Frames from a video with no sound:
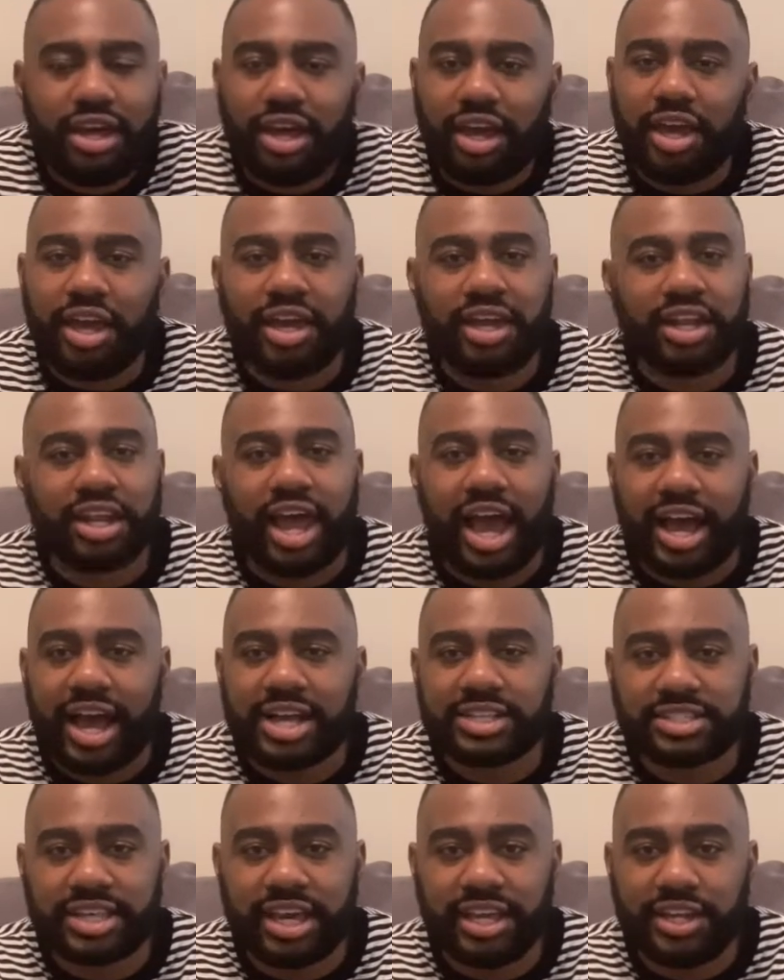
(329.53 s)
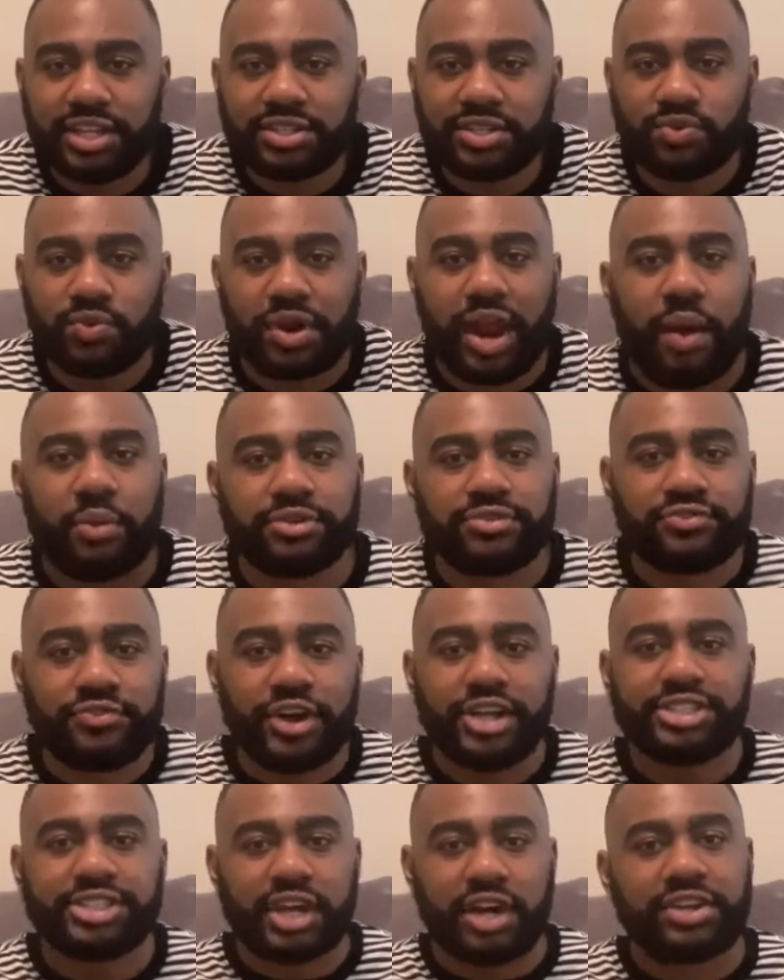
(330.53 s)
And like I said, this is when I was
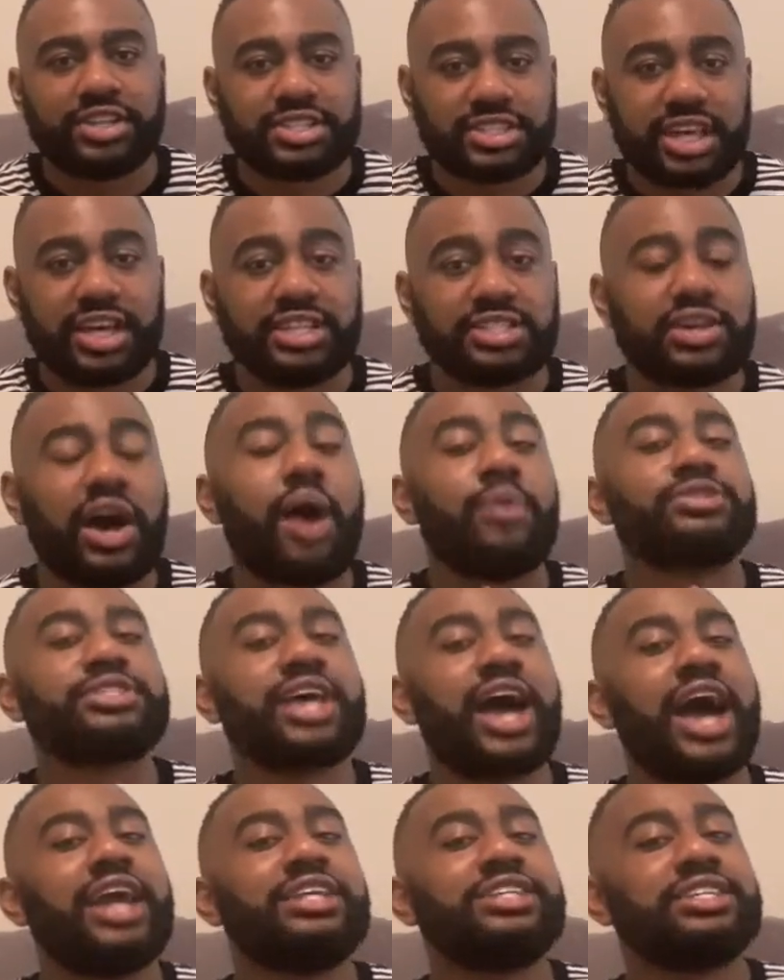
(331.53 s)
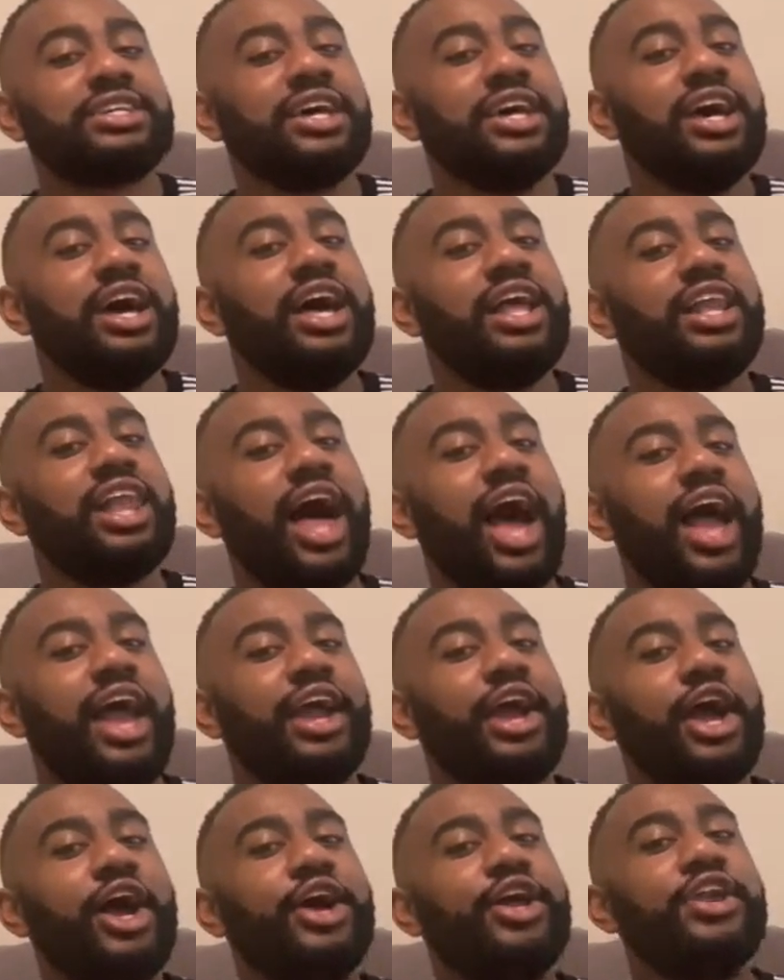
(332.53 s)
fresh on the scene. So I was kind of like
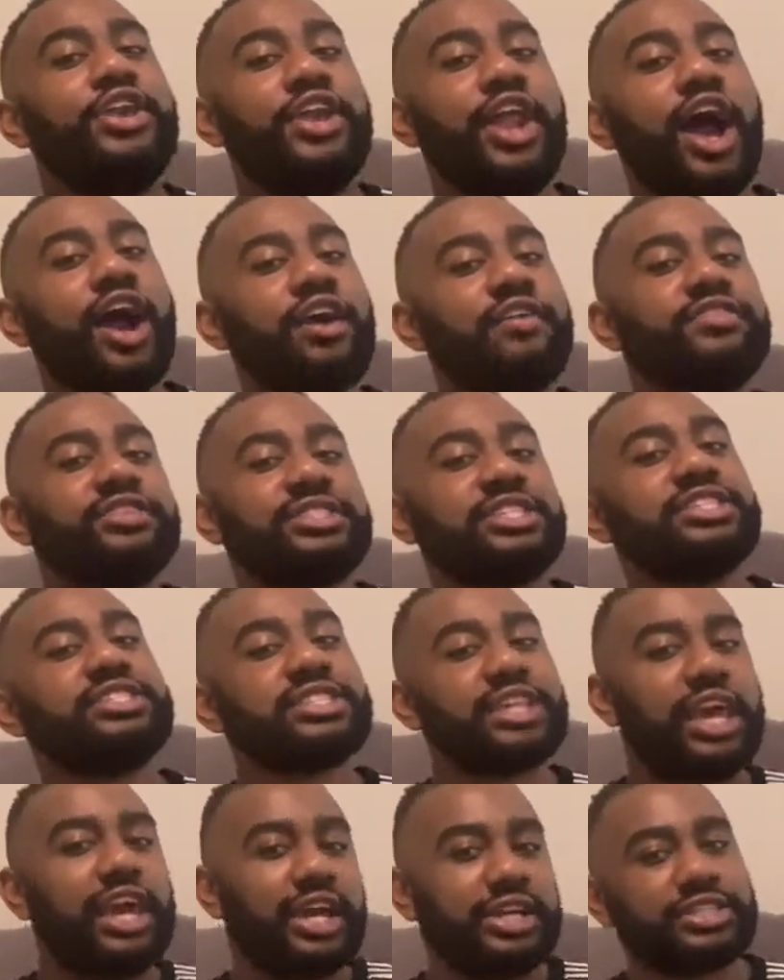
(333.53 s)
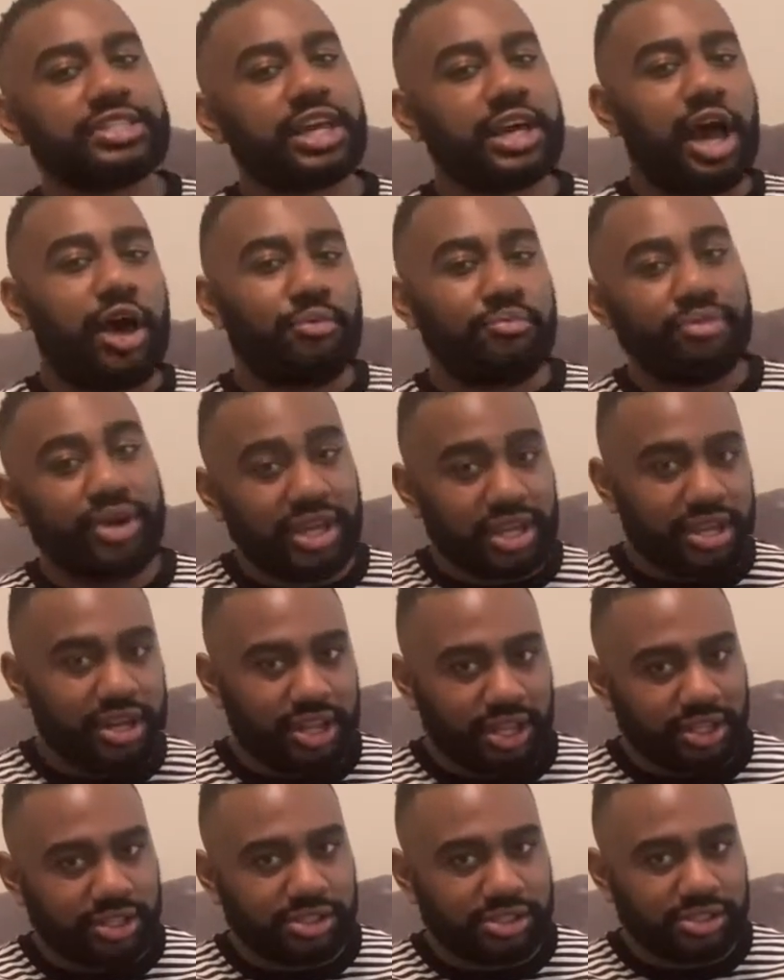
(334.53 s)
nervous and scared to go meet
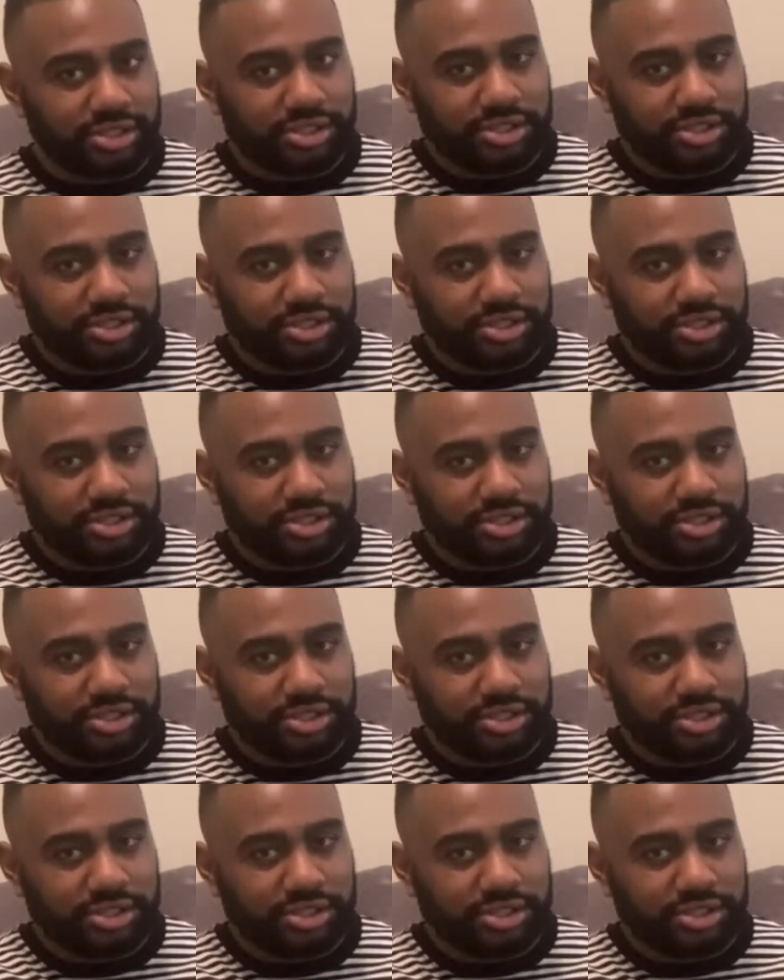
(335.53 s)
niggas.